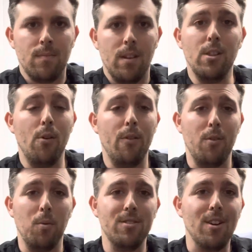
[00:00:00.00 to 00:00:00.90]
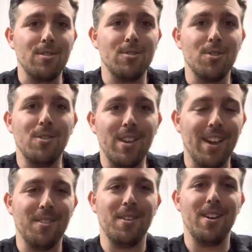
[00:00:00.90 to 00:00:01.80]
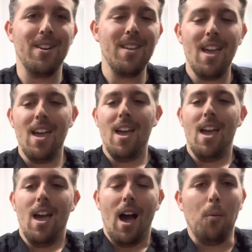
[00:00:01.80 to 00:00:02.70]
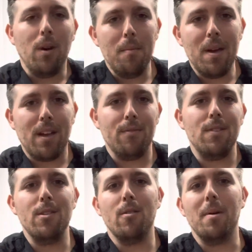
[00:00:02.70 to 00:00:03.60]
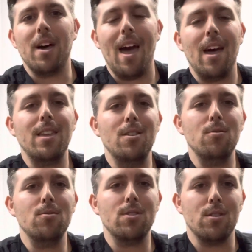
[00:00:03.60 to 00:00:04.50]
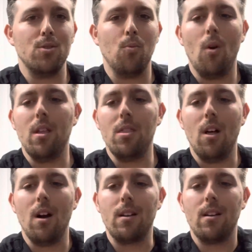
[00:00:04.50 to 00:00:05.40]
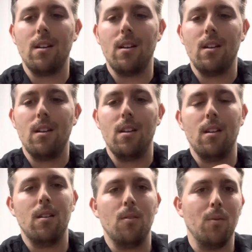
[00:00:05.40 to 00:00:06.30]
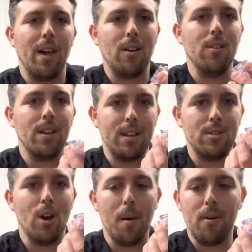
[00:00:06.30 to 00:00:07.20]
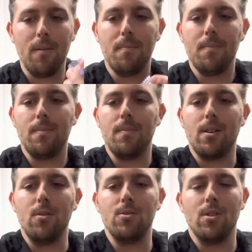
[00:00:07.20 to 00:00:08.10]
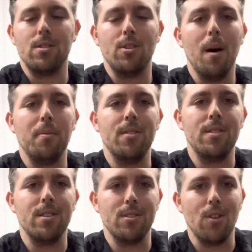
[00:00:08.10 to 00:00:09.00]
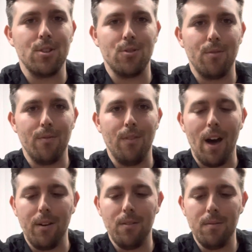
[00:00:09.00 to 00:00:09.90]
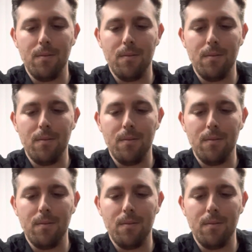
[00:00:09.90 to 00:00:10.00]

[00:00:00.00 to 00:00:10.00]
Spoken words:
Hello everyone, Dr. Tony Lytle here. I want to make a video about how to use a Swan Lock, what I call like a topper, that goes on top of the testosterone vial.